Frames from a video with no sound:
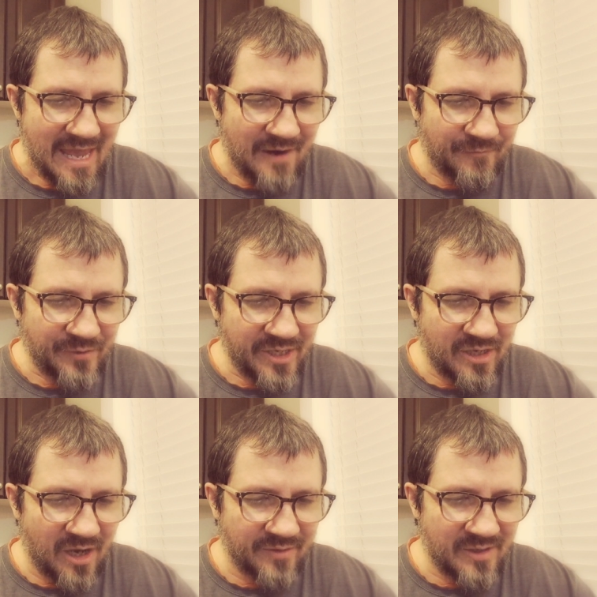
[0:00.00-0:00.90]
Every
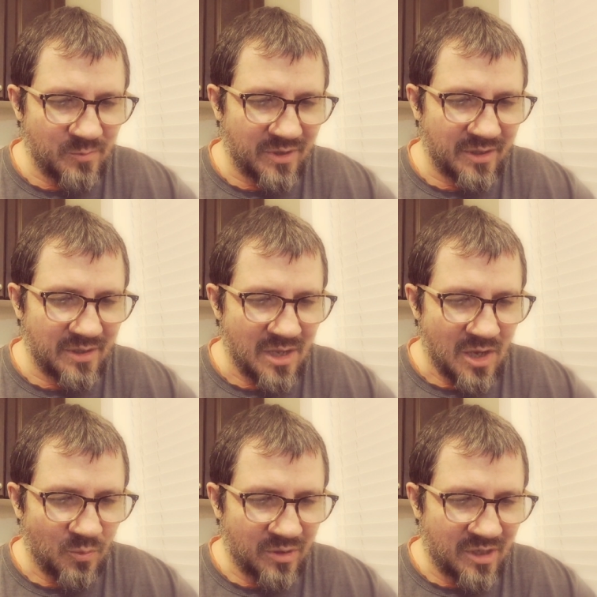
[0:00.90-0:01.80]
godly
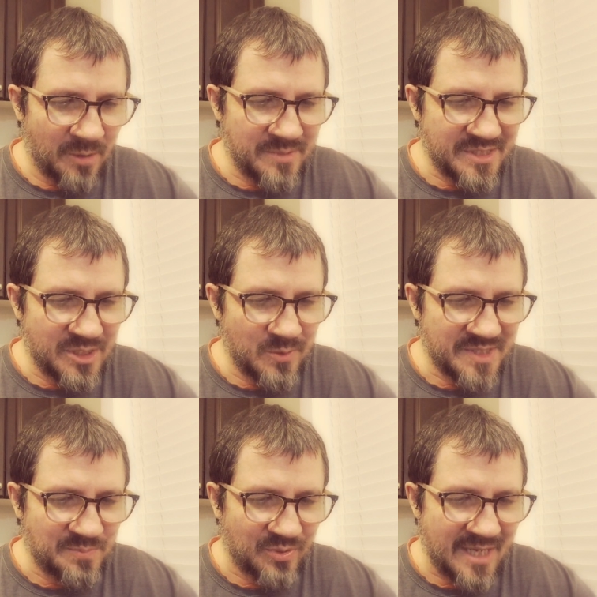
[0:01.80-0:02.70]
one will come into
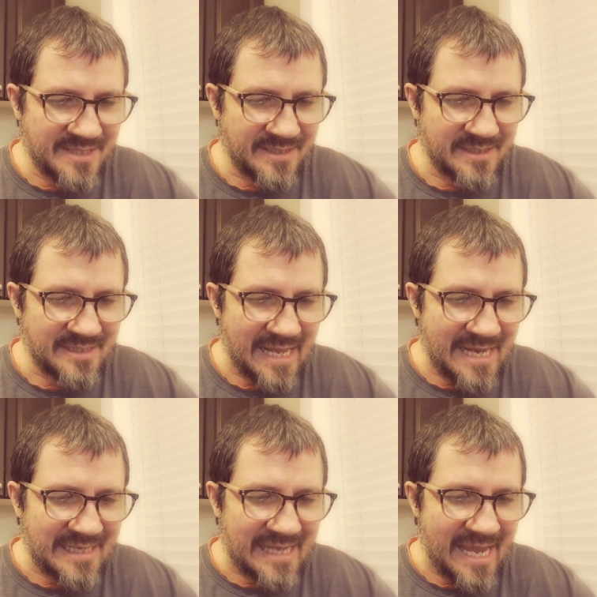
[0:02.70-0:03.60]
his presence
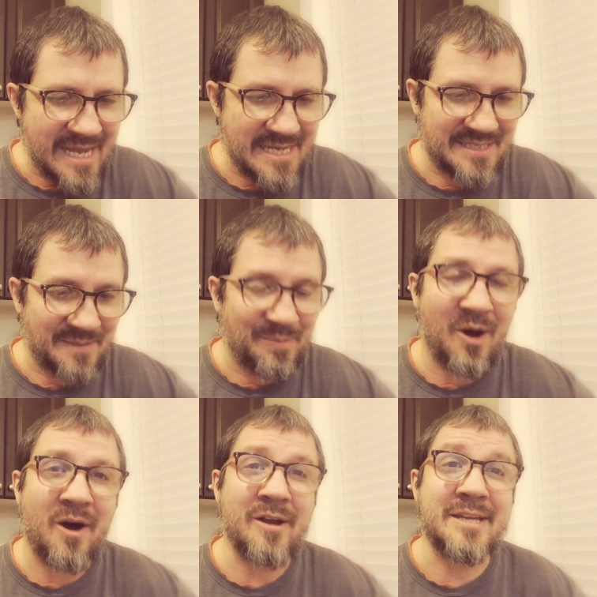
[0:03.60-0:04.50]
and gaze
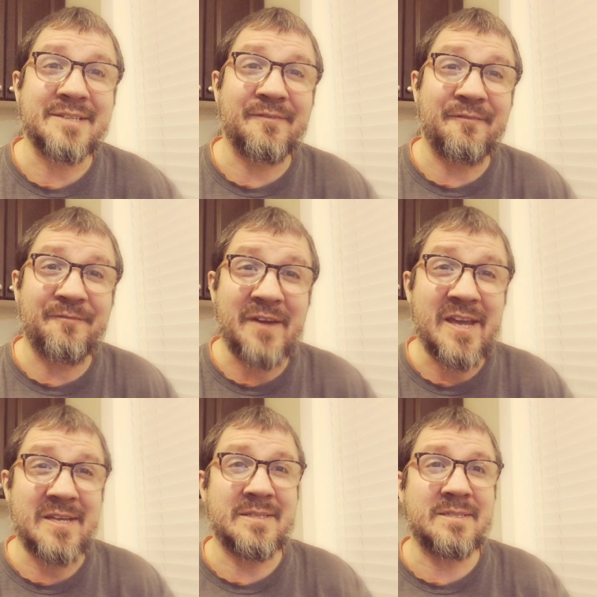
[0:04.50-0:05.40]
upon his
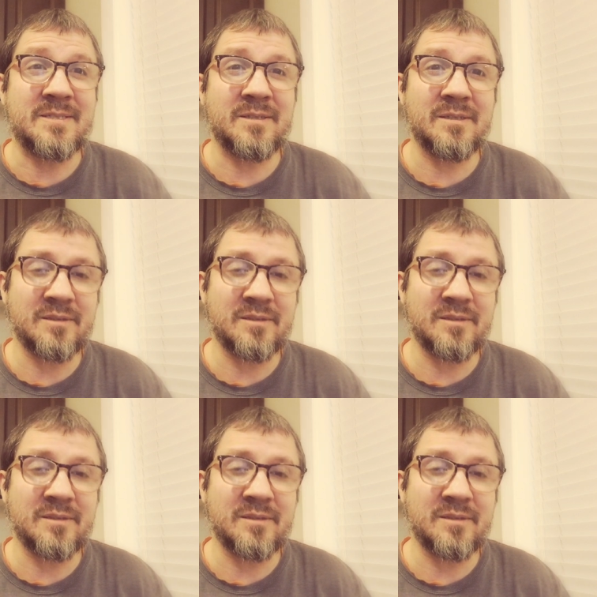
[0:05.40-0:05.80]
face.